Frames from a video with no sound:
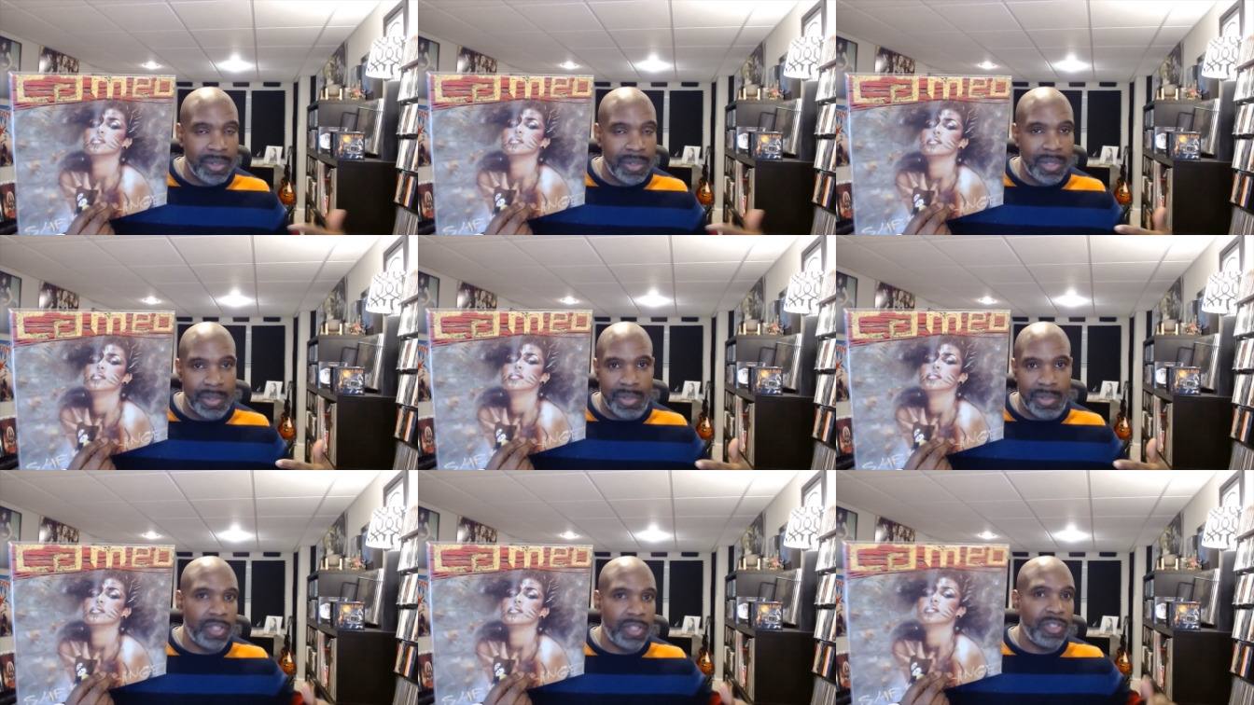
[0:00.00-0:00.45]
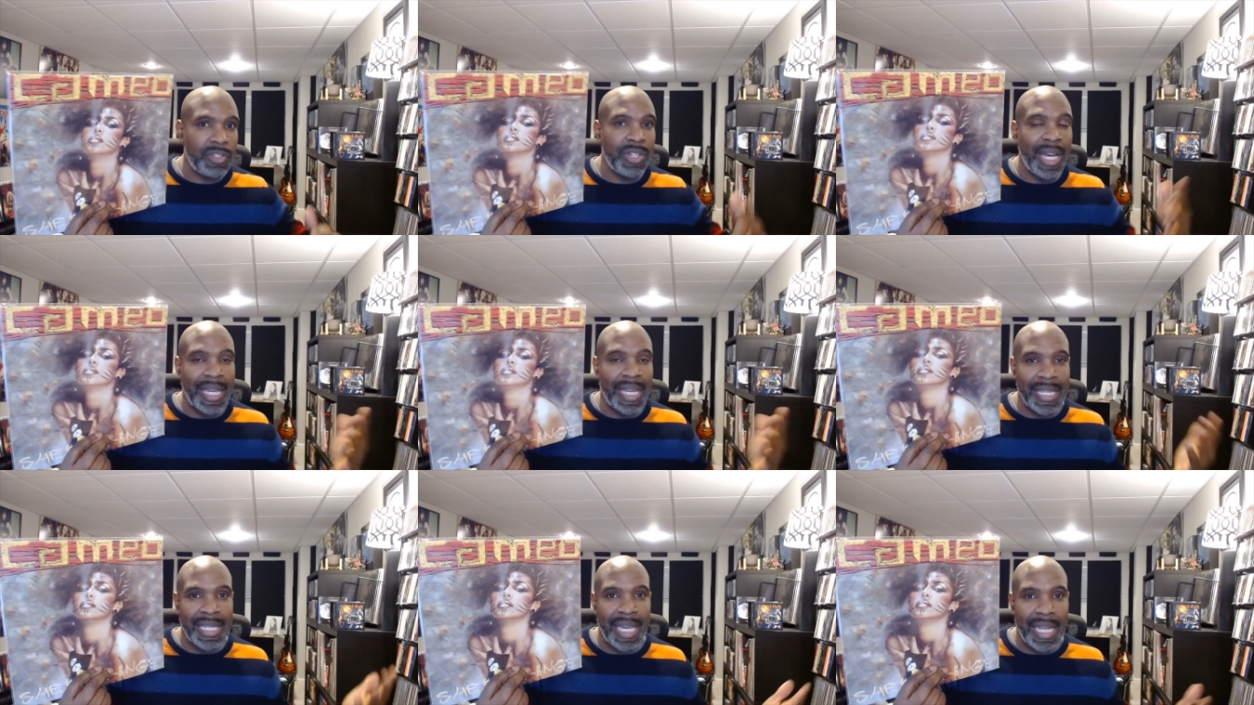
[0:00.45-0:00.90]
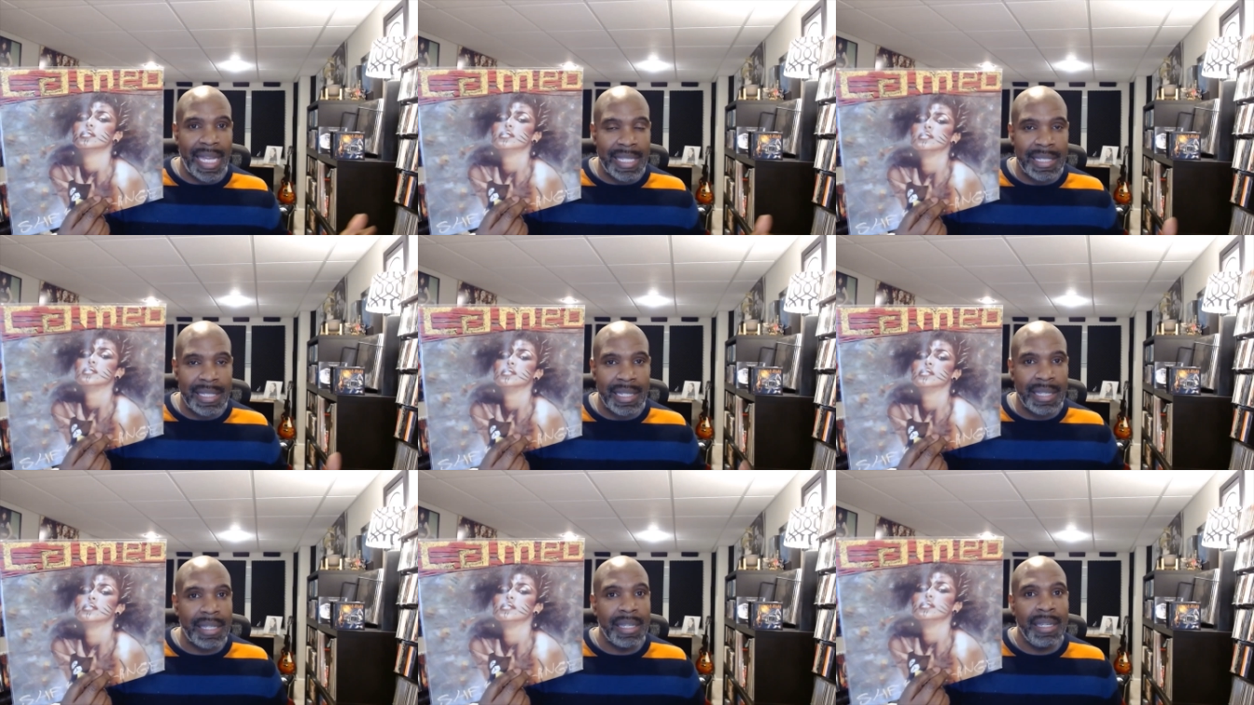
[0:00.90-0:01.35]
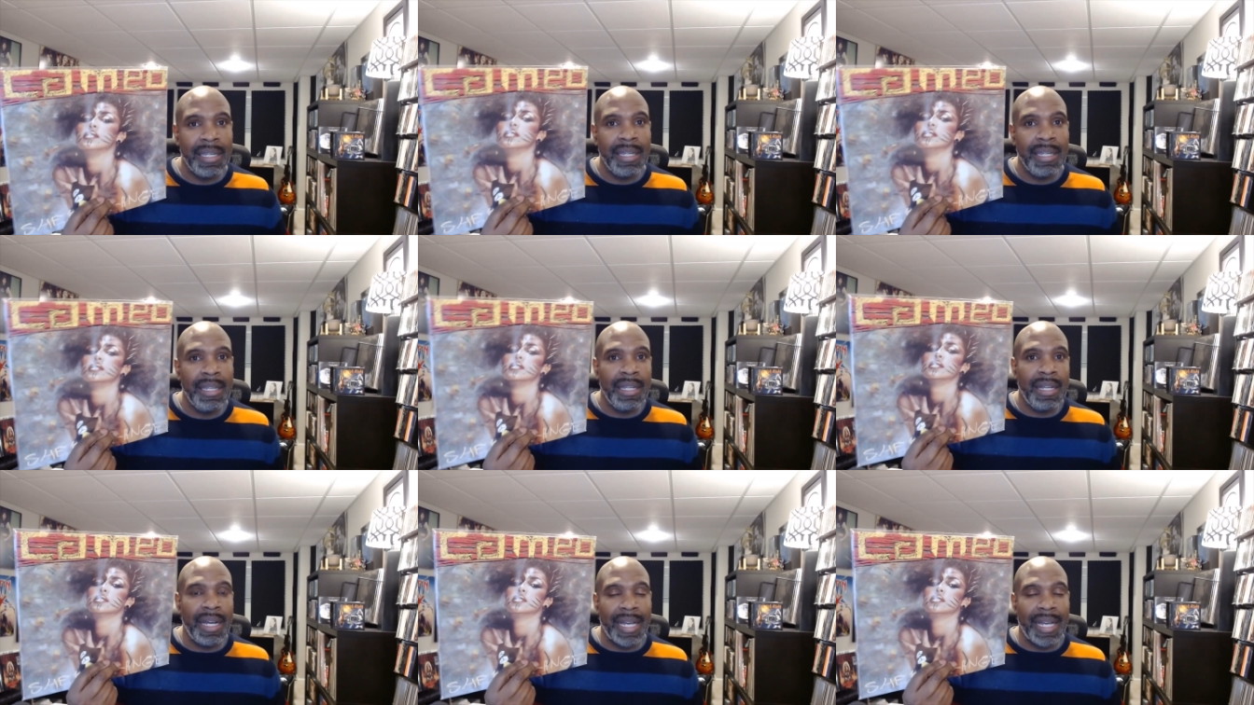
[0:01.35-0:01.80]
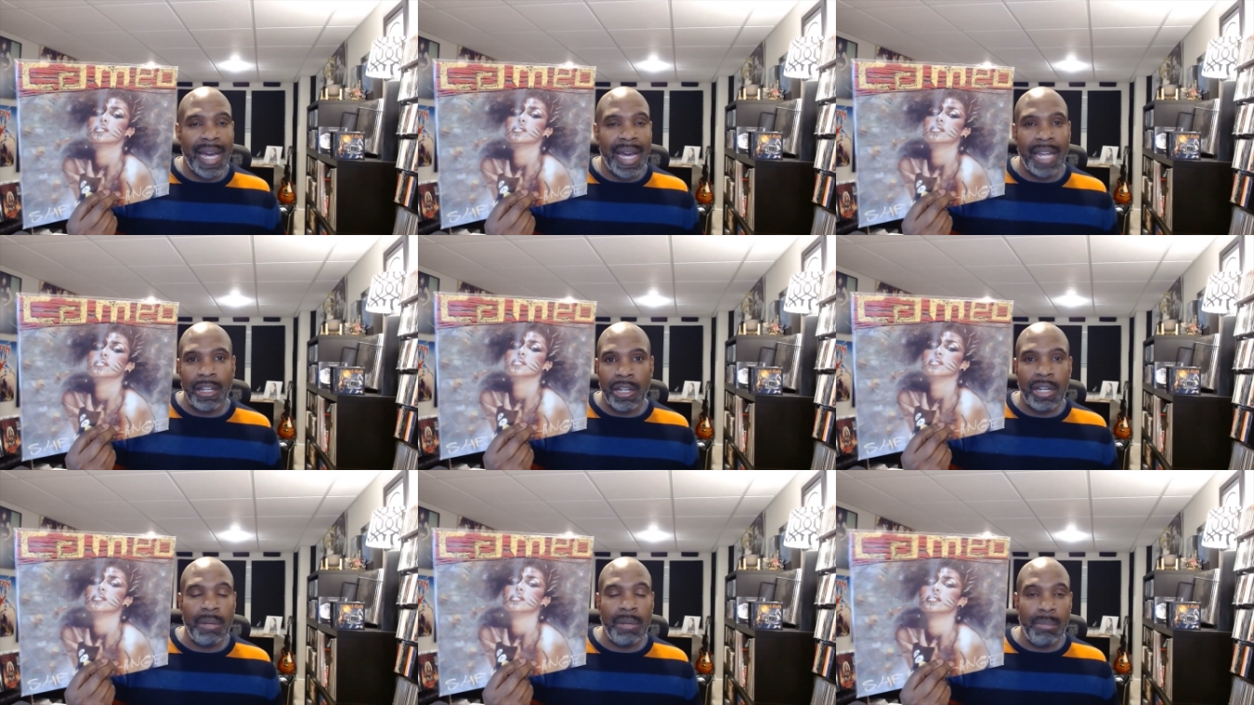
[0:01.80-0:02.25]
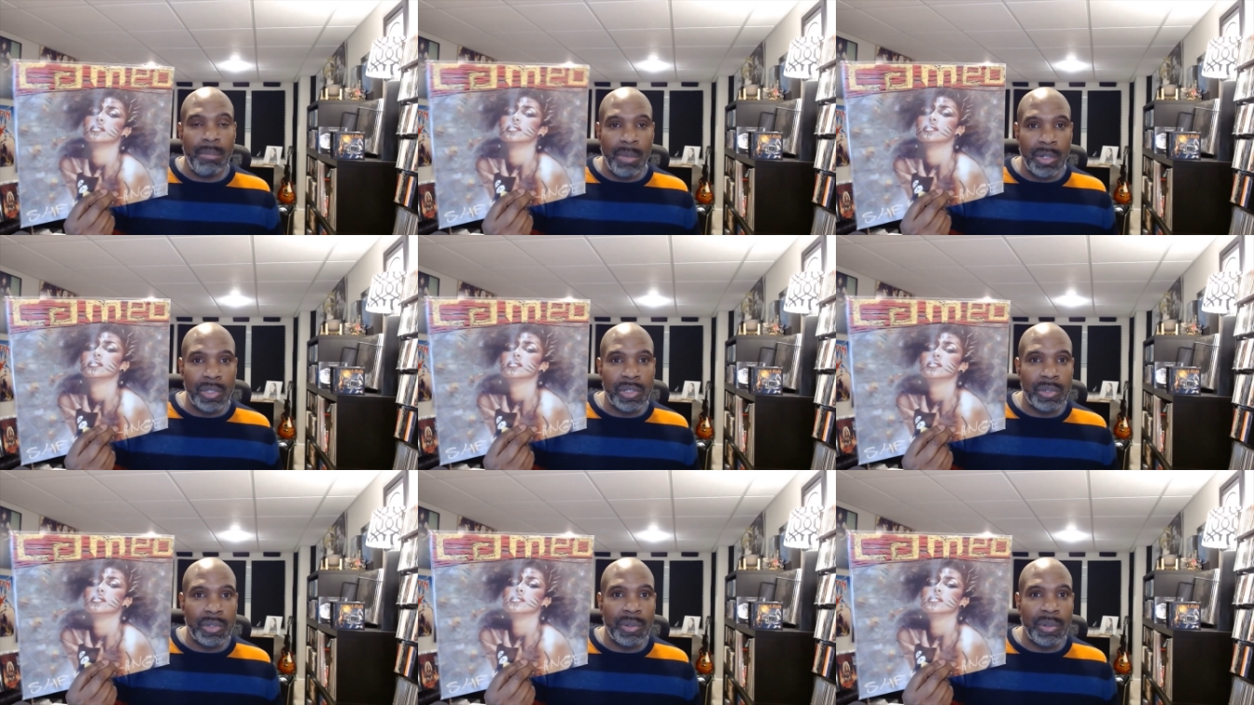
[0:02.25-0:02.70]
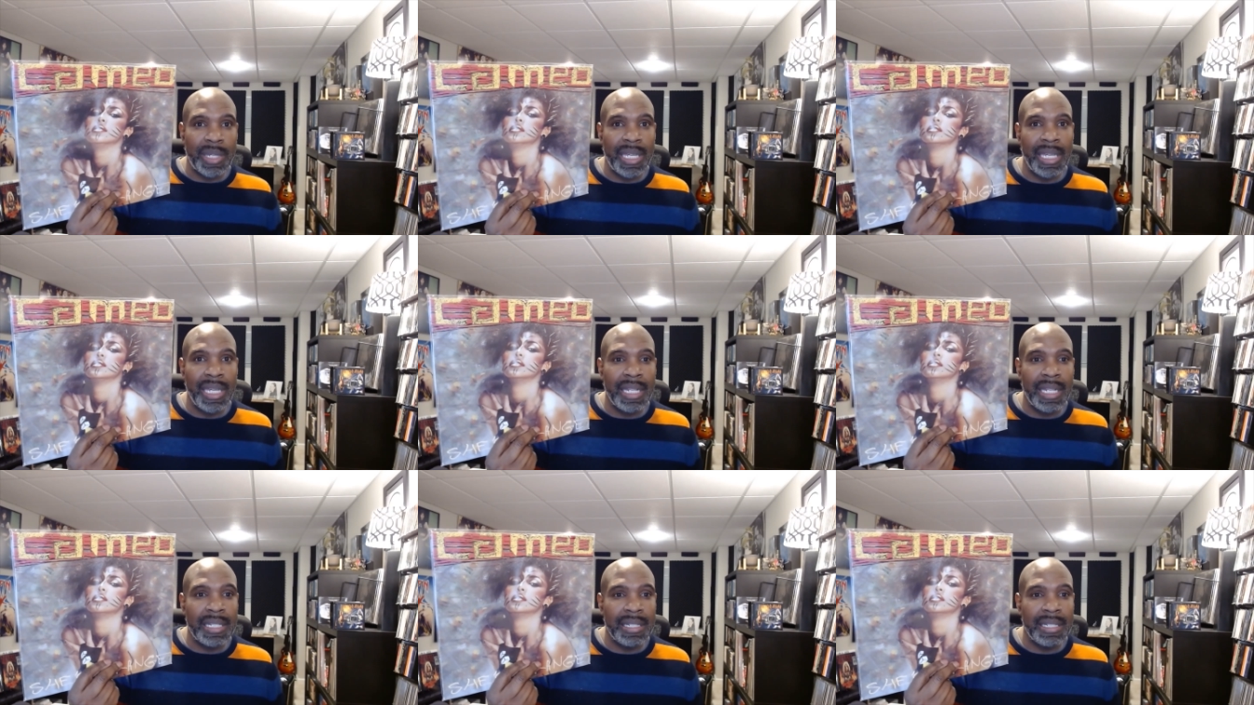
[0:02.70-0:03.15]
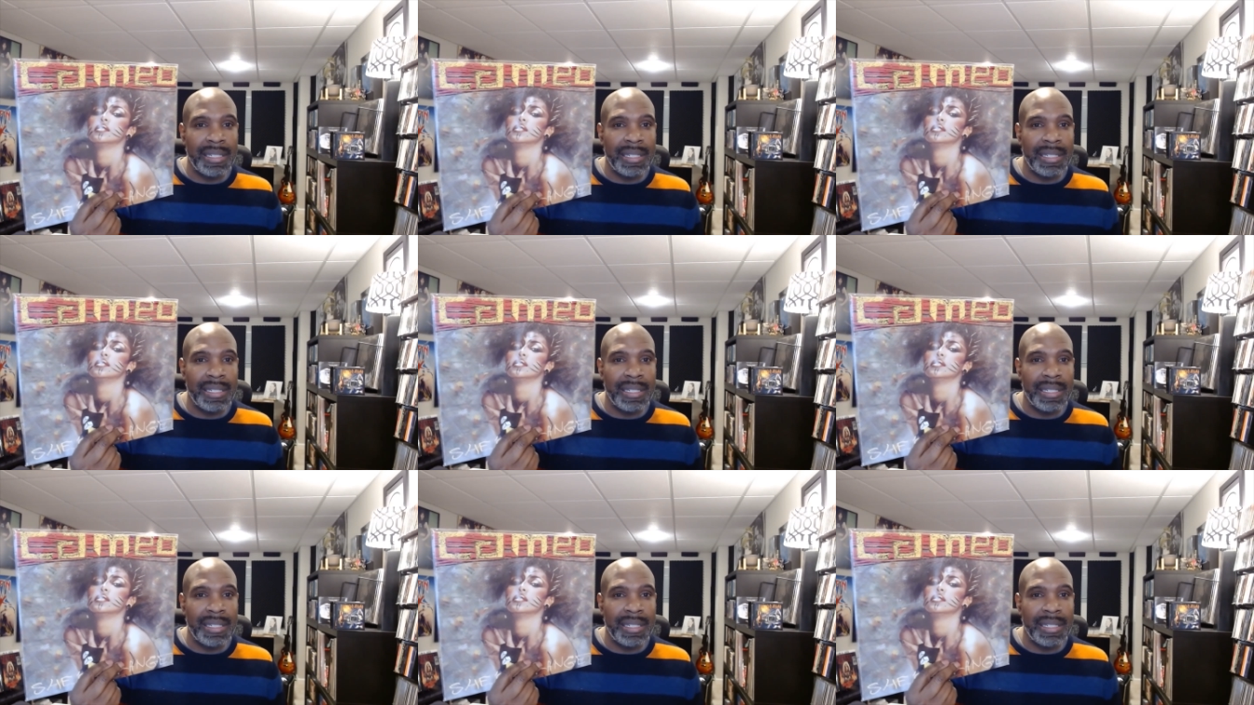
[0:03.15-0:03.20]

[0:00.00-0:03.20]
you know, such a gigantic uh, kind of commercial hit,